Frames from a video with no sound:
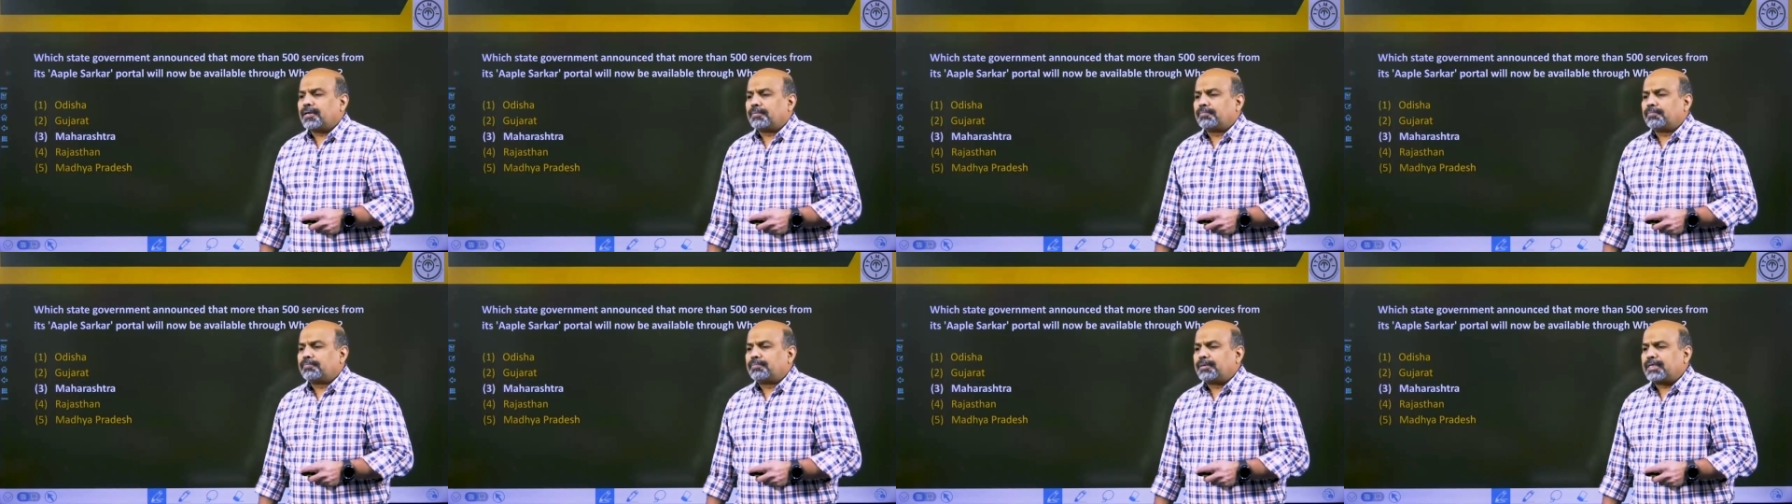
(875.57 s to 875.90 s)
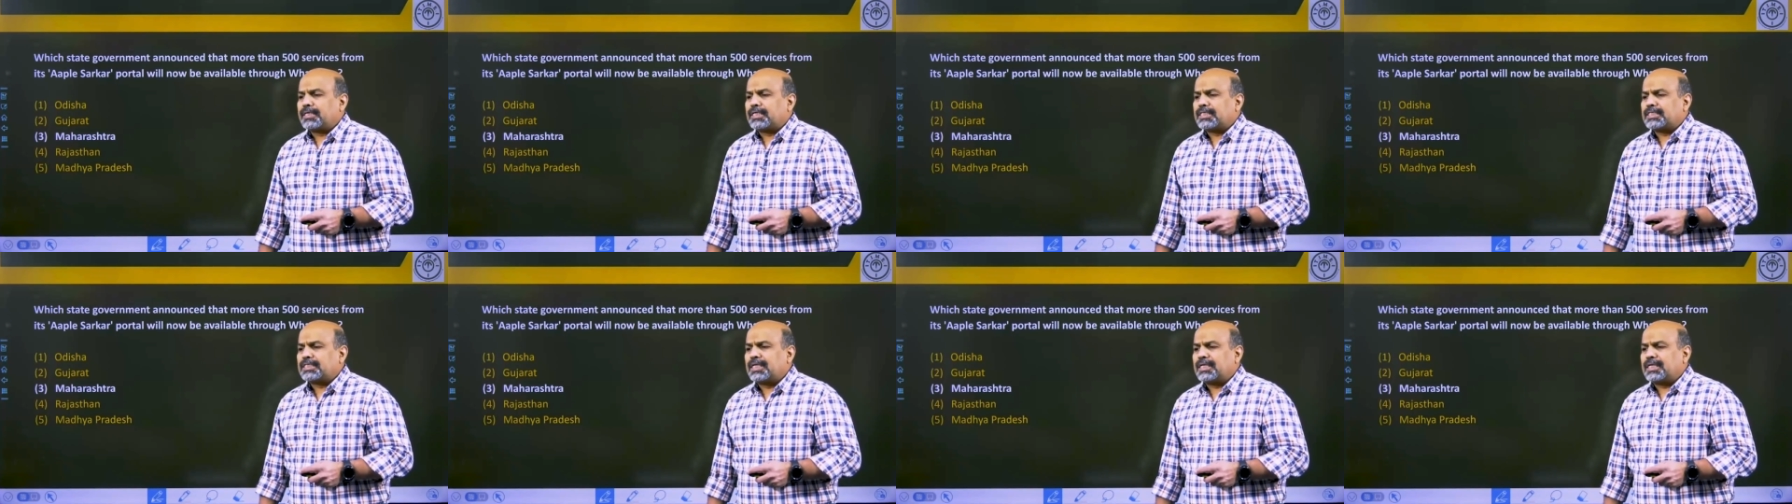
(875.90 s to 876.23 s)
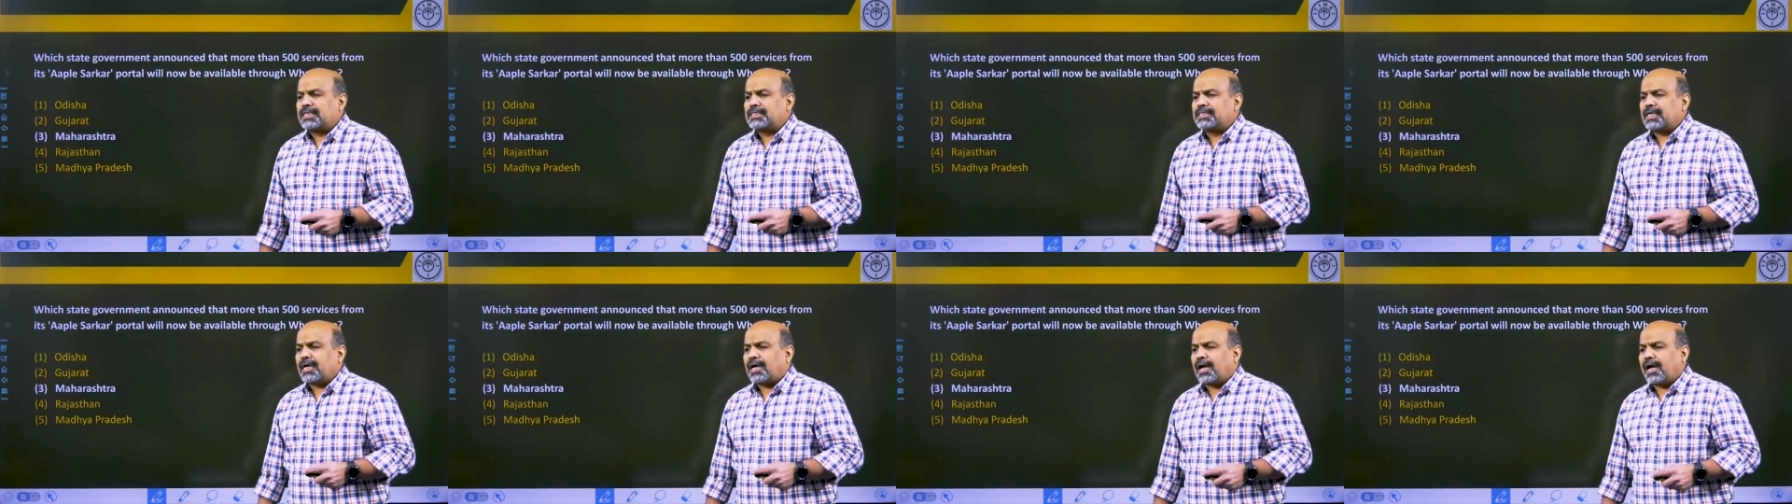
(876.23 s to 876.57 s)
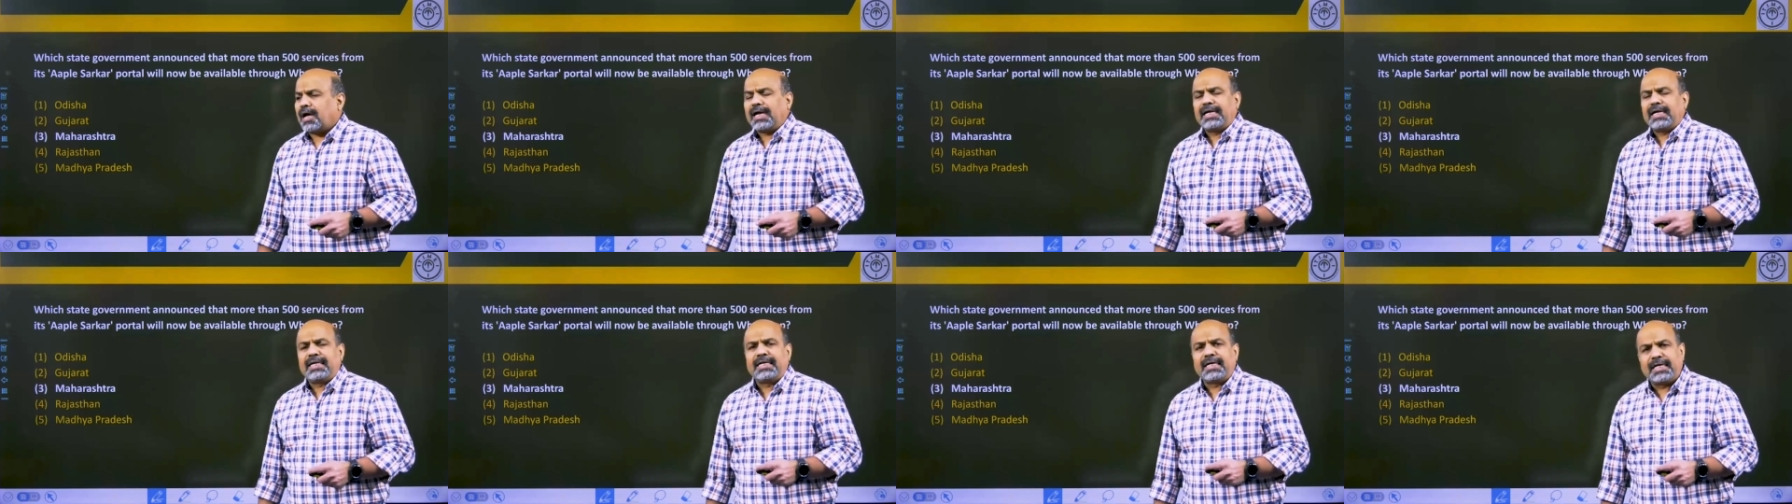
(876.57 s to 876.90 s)
because there is a
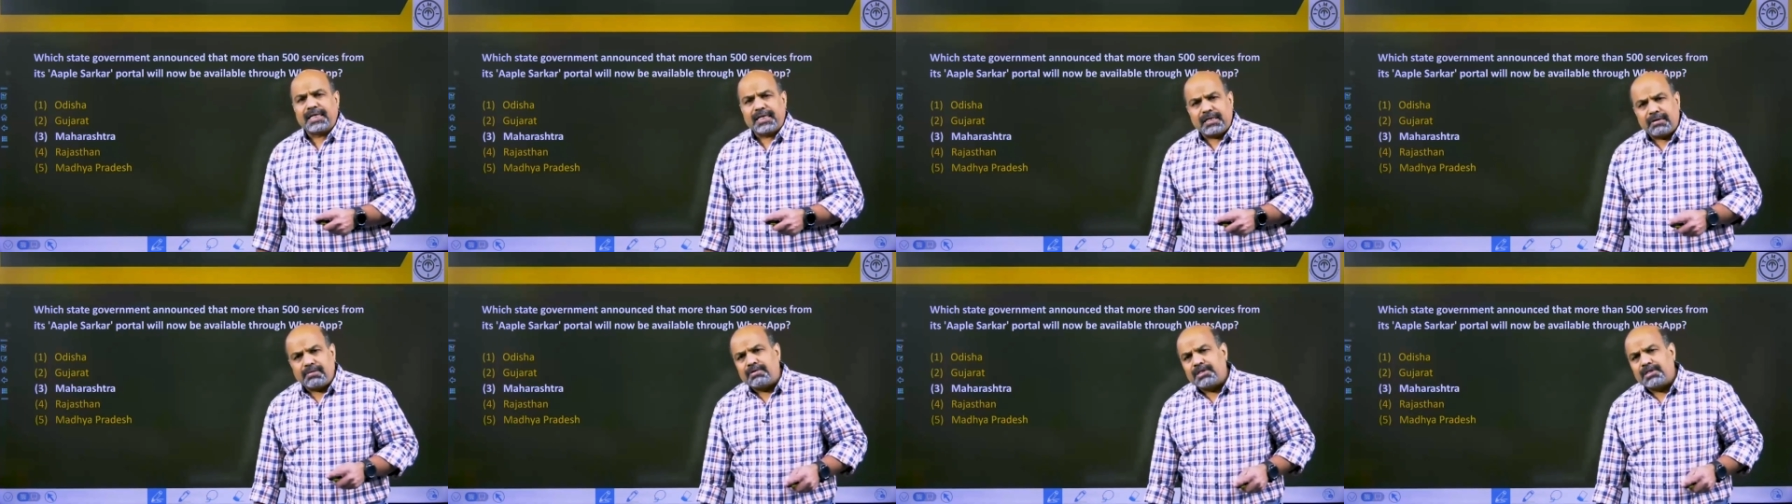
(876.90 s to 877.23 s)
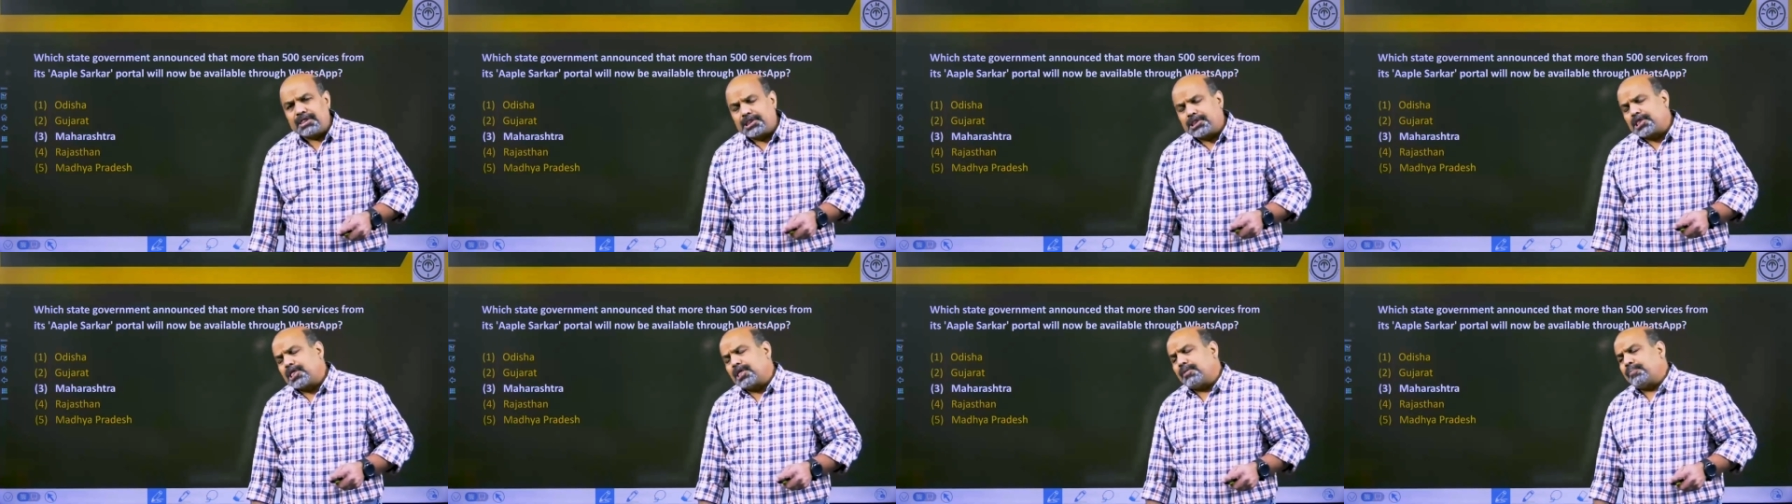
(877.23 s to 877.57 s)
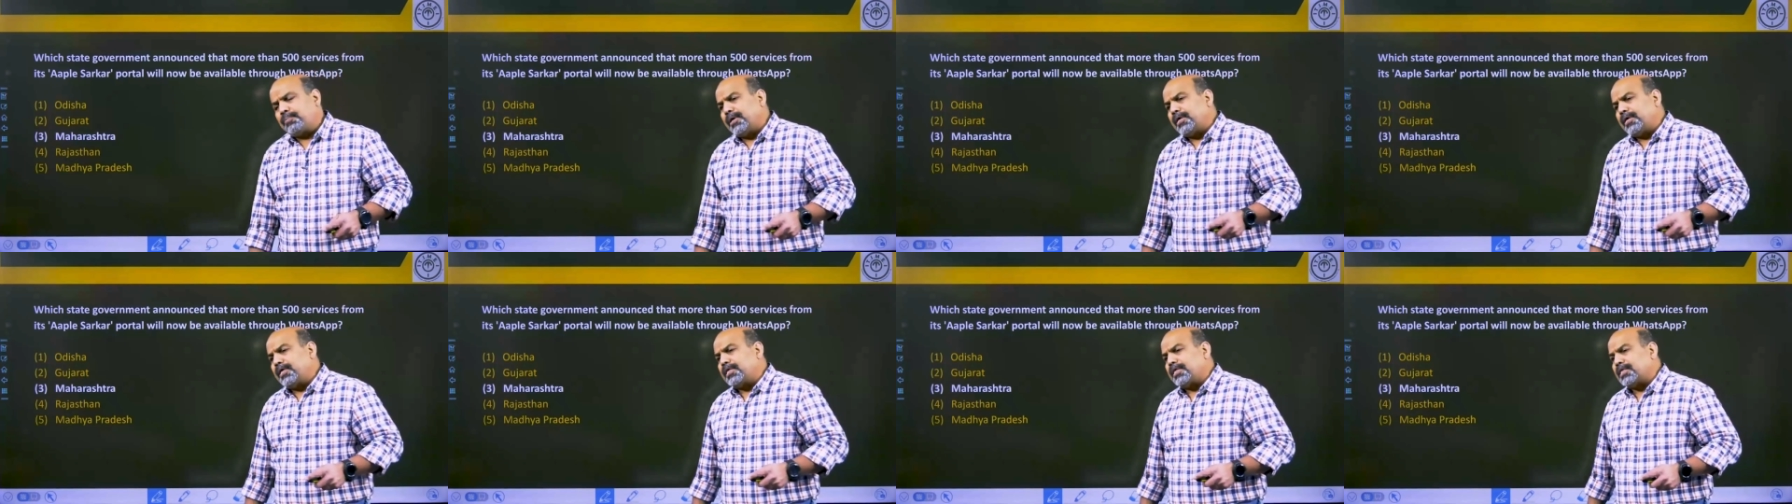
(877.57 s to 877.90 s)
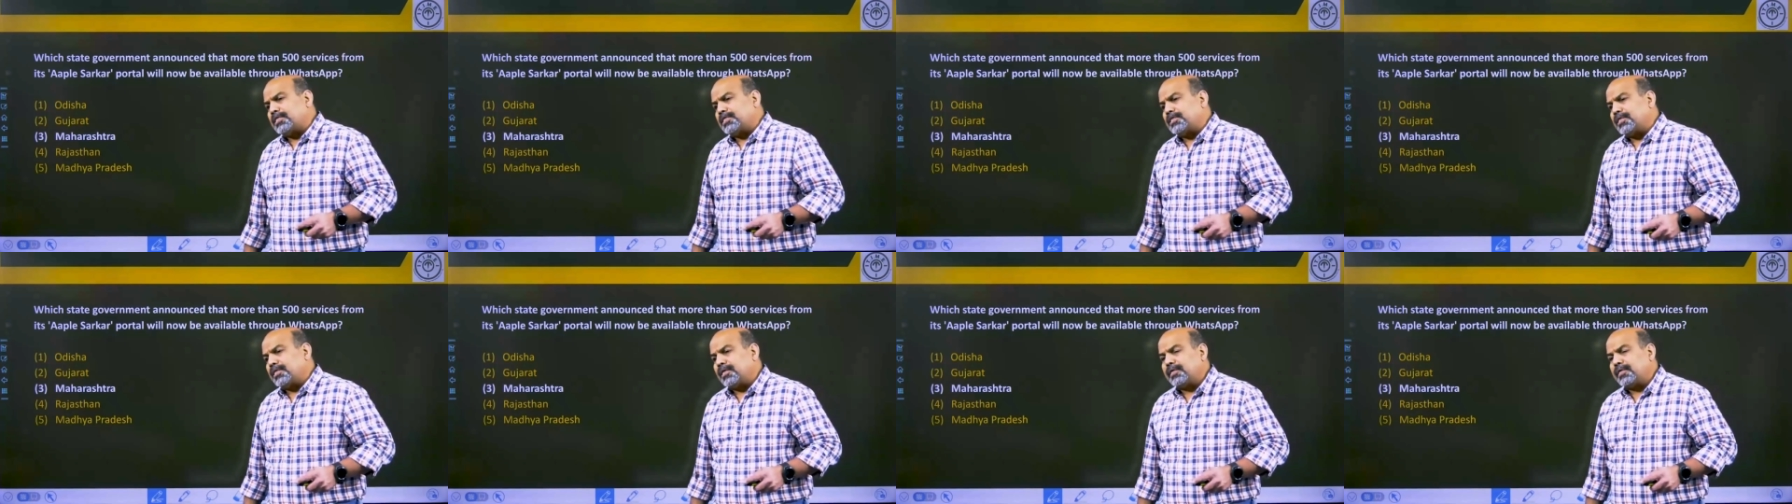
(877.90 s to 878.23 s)
high degree of digital penetration